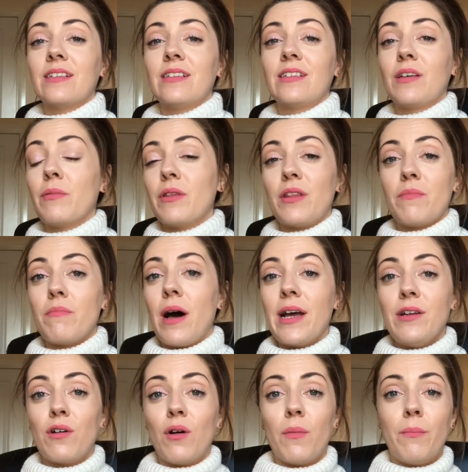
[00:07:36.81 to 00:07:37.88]
Some of them might
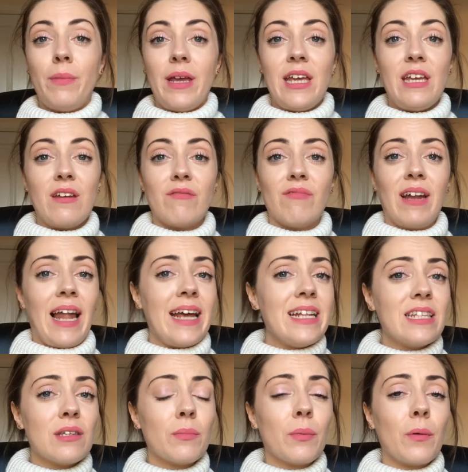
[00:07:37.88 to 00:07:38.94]
not be
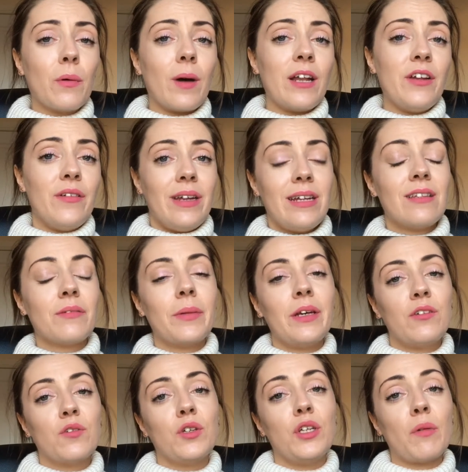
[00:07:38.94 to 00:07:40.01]
relatable, and you need to
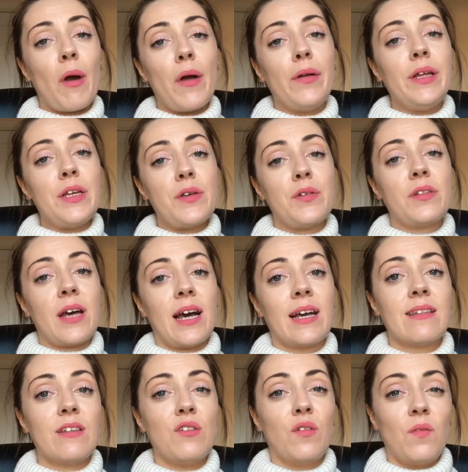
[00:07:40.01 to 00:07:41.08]
make sure you only use
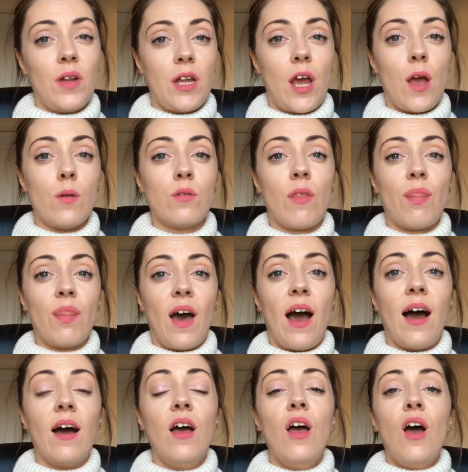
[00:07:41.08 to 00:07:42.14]
tags in your videos
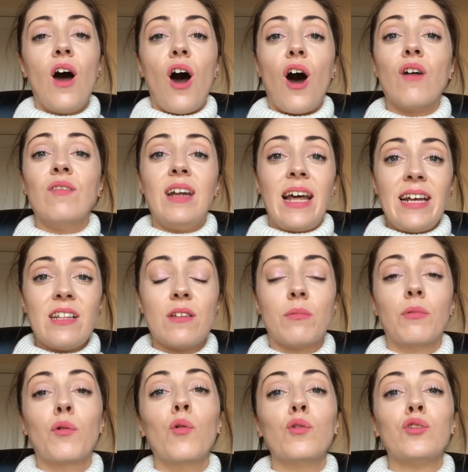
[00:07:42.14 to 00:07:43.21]
that are
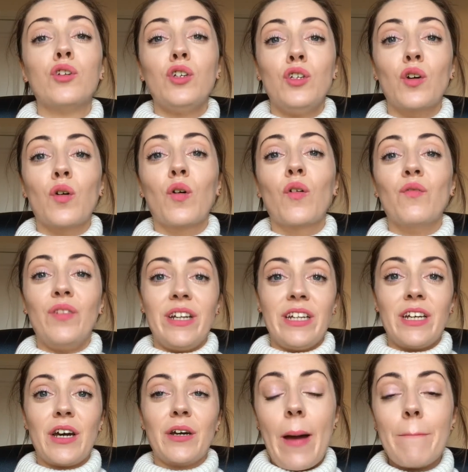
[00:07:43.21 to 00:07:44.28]
relatable to your
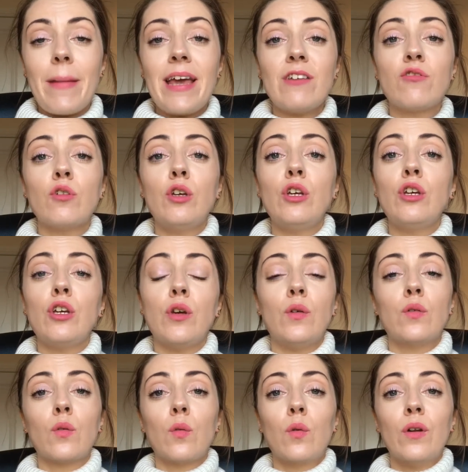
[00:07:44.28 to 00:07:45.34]
video. And make sure you
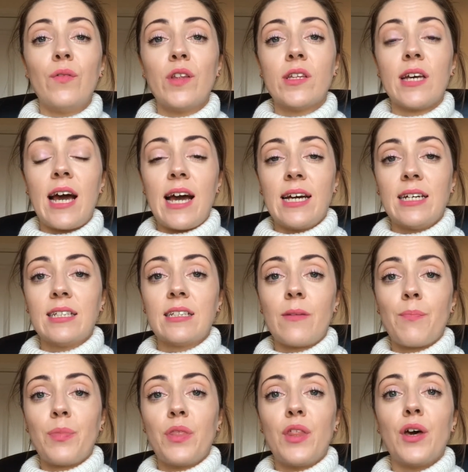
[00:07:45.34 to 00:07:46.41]
use all of the tags
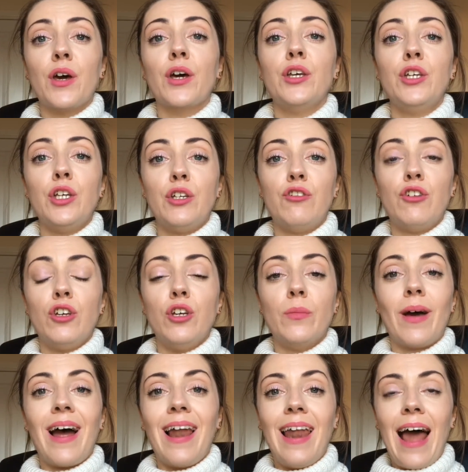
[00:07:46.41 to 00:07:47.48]
that YouTube
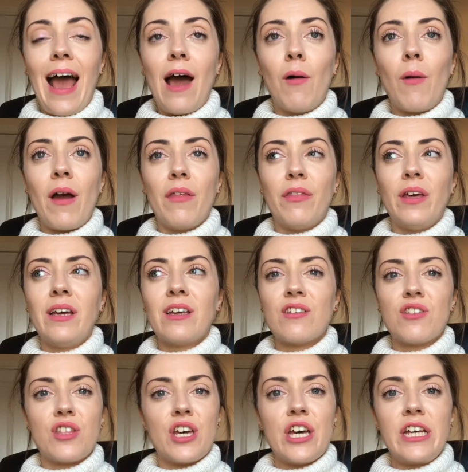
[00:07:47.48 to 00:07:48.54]
allow. I think it's
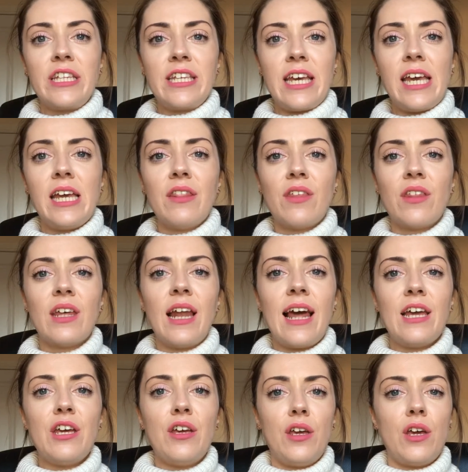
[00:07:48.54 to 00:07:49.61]
30 that they
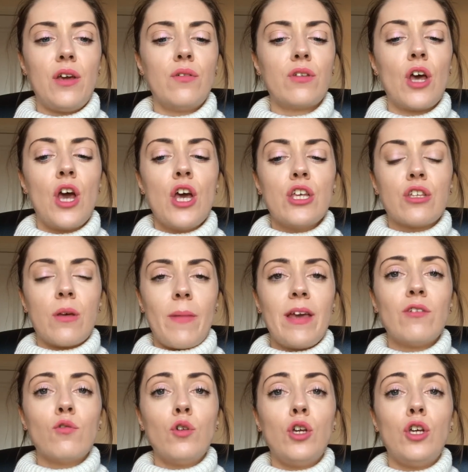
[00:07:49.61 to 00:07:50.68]
let you use. So
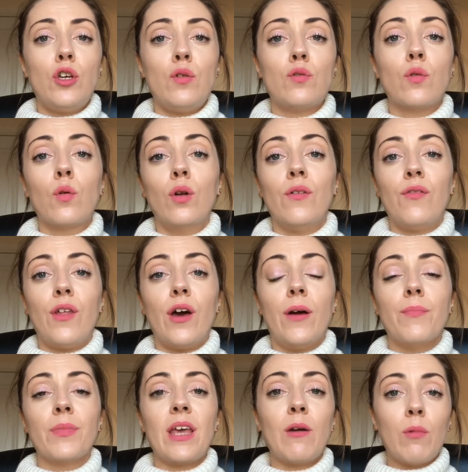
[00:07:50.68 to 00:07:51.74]
make sure you use all of
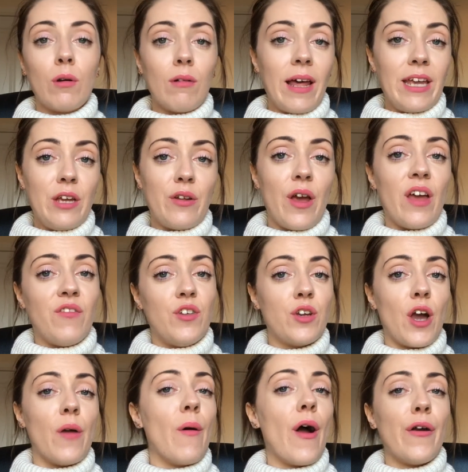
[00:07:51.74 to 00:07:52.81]
them. It will let you know if you
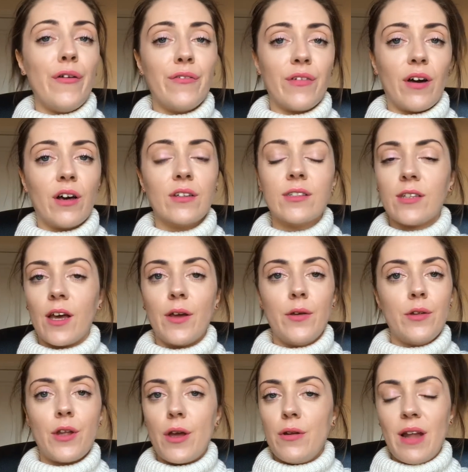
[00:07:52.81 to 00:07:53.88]
go over, so
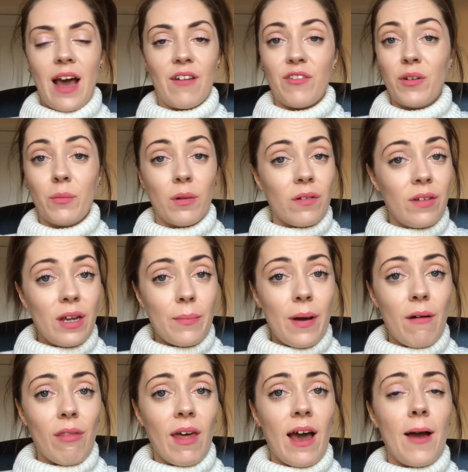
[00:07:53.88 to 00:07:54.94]
don't have to worry
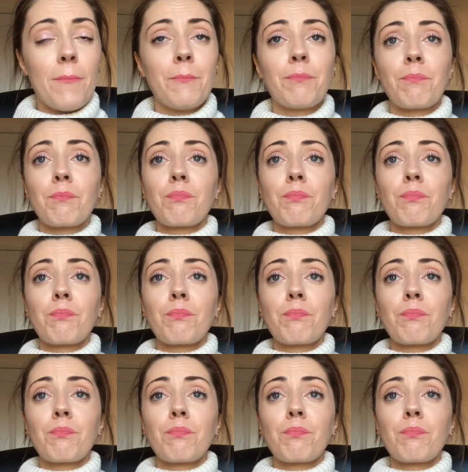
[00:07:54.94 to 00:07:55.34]
about that.